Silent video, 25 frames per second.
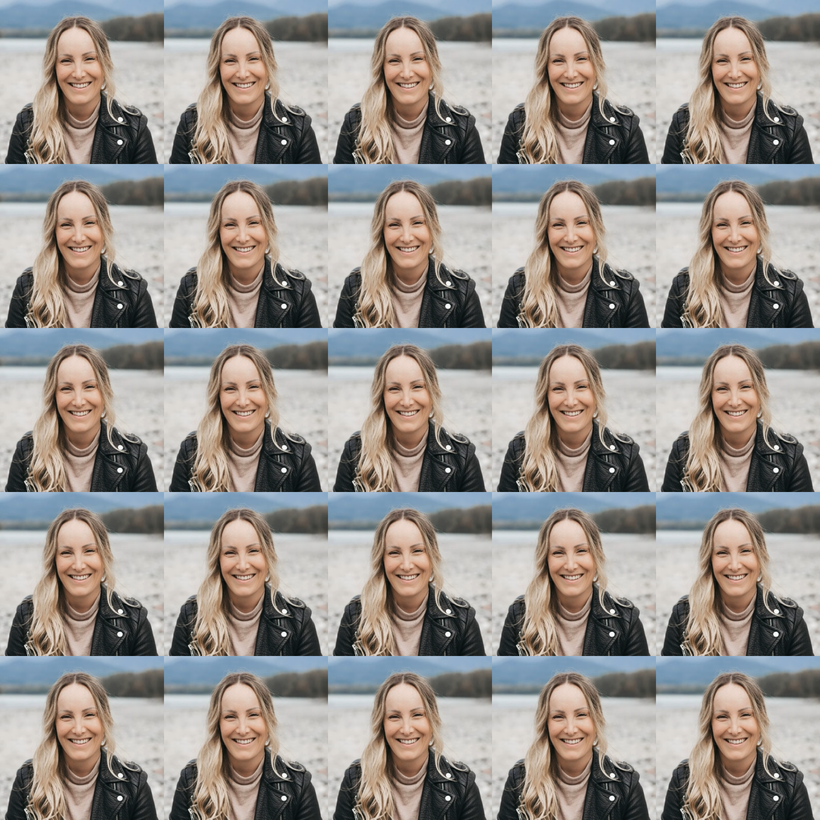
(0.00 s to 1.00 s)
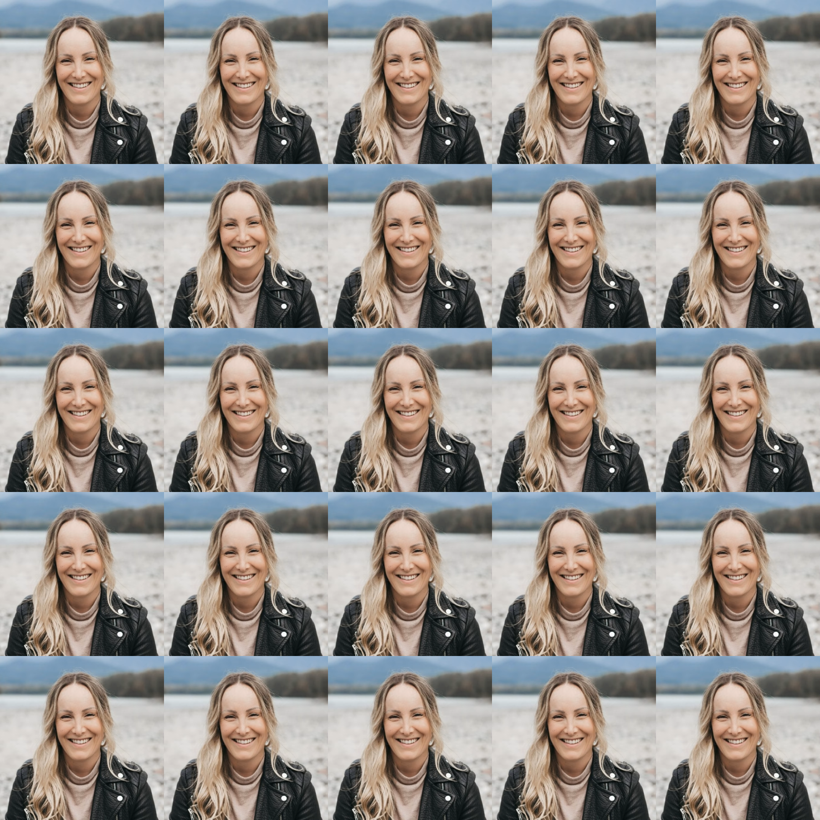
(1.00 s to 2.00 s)

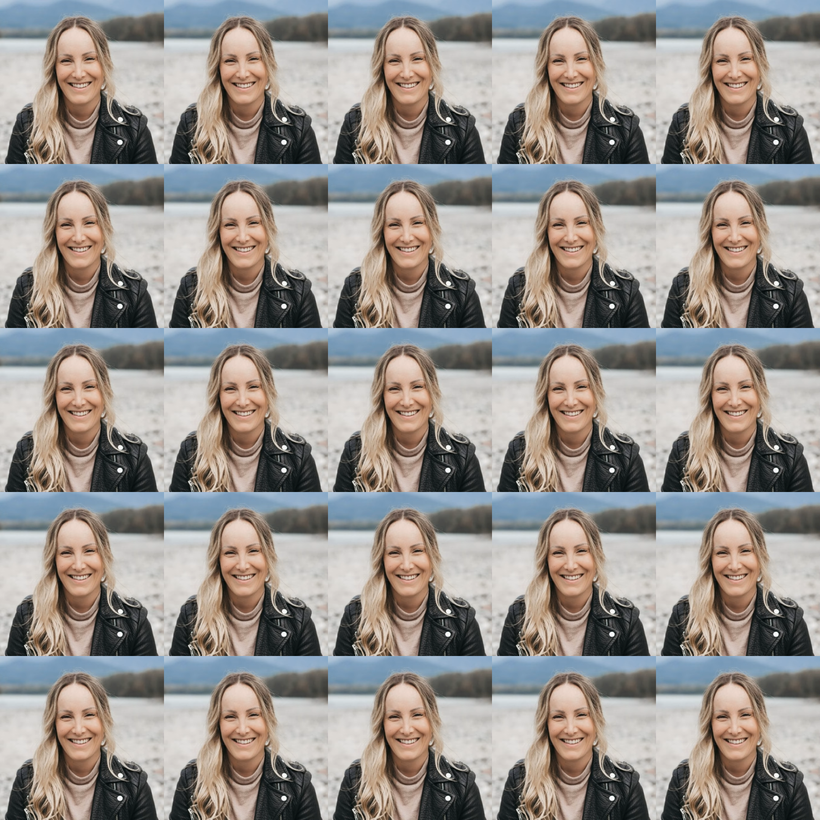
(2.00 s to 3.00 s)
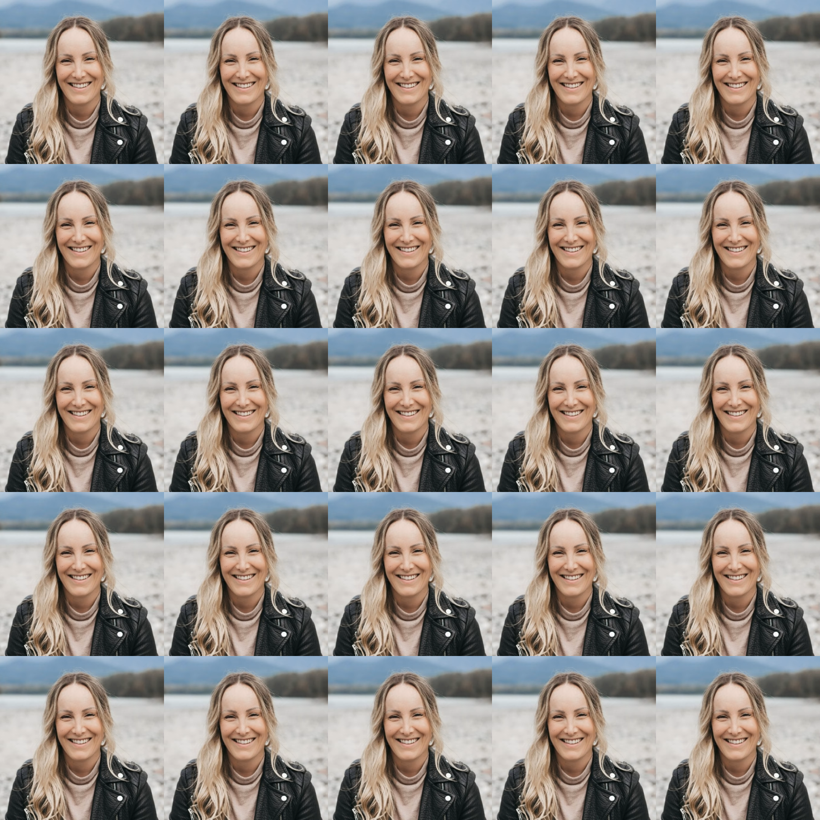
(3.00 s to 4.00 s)

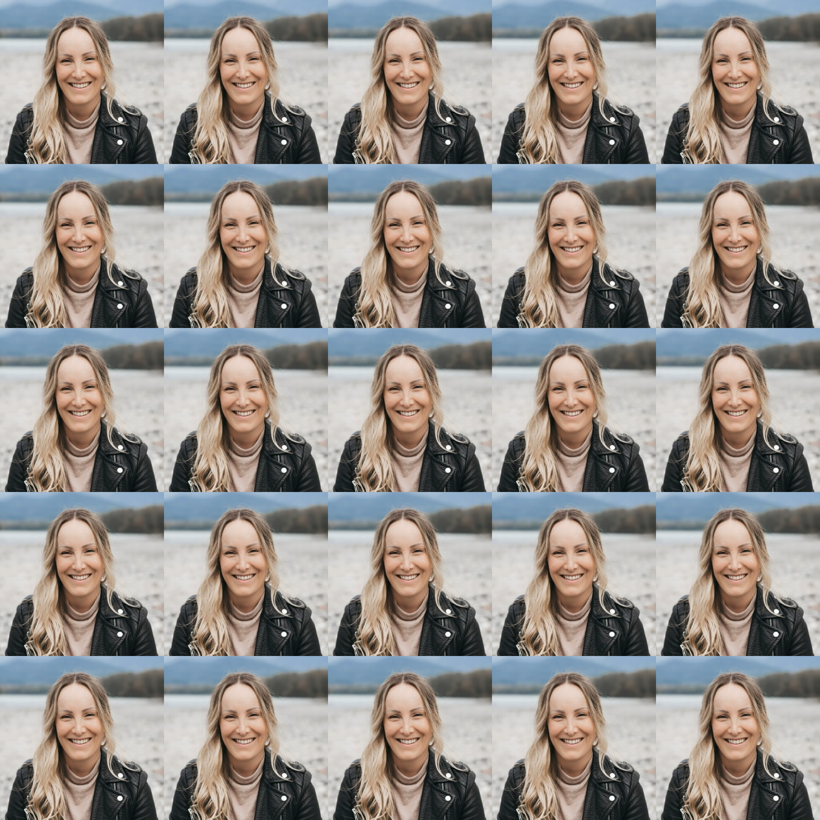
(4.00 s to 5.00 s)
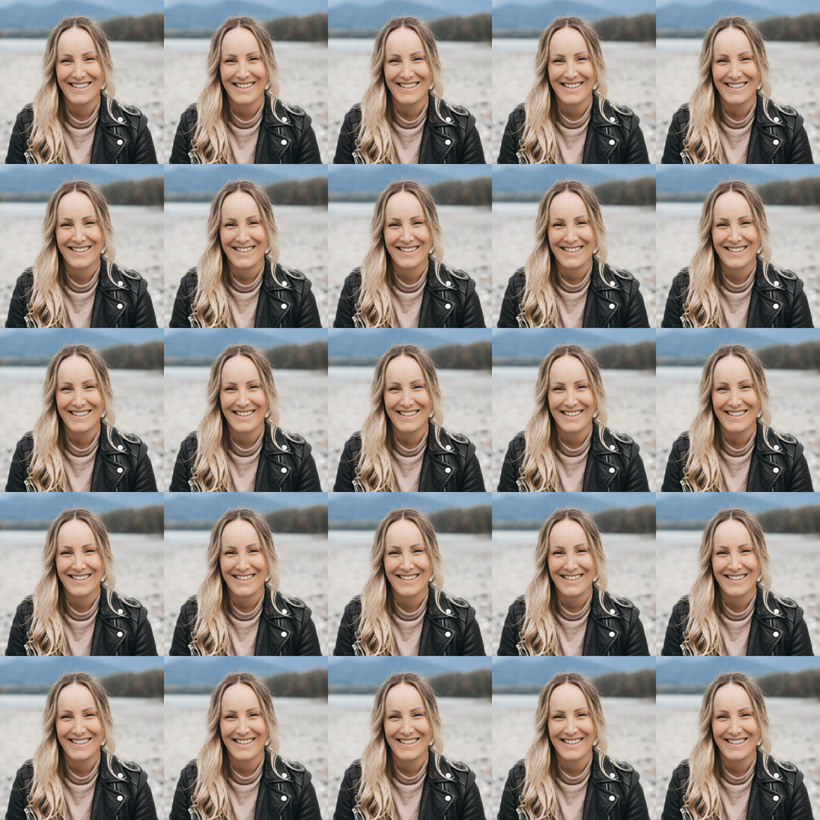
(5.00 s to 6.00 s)

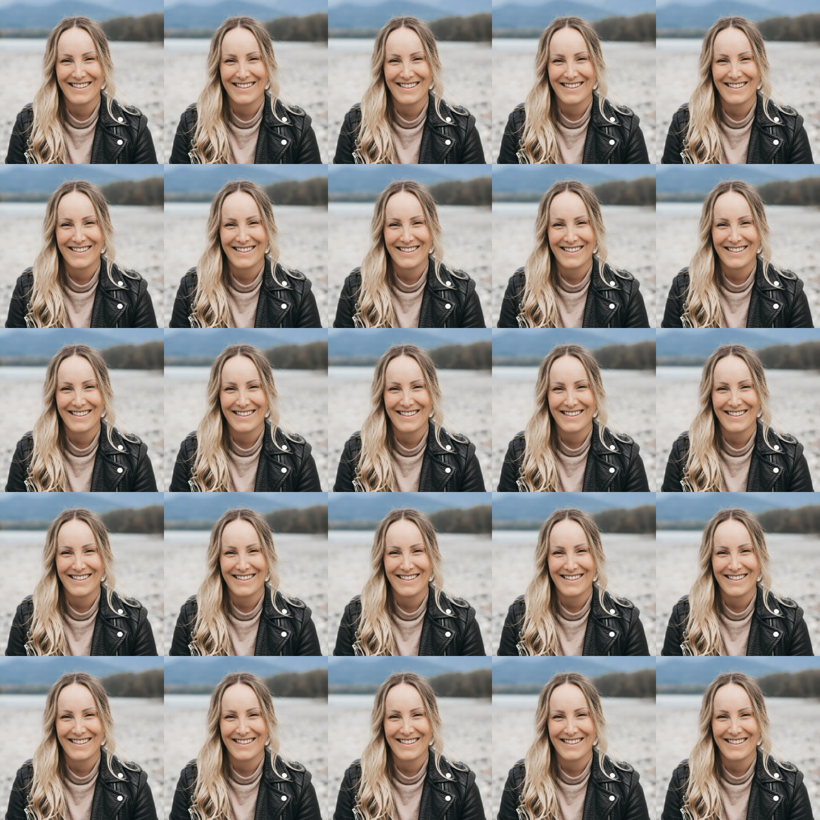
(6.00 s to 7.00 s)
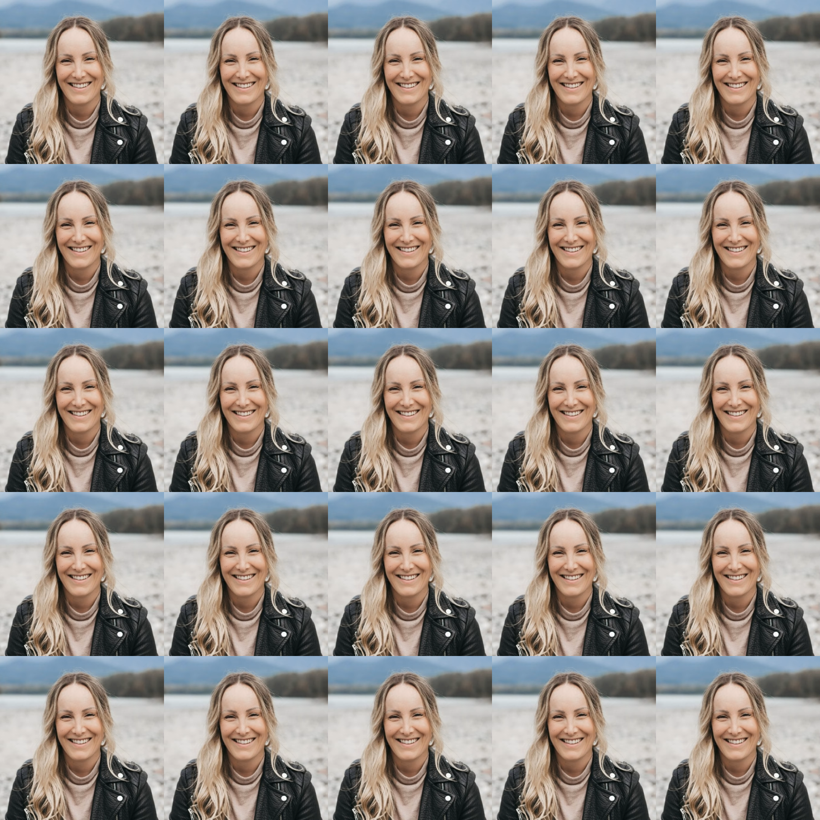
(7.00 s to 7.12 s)
The face doesn't move, so there is nothing to read.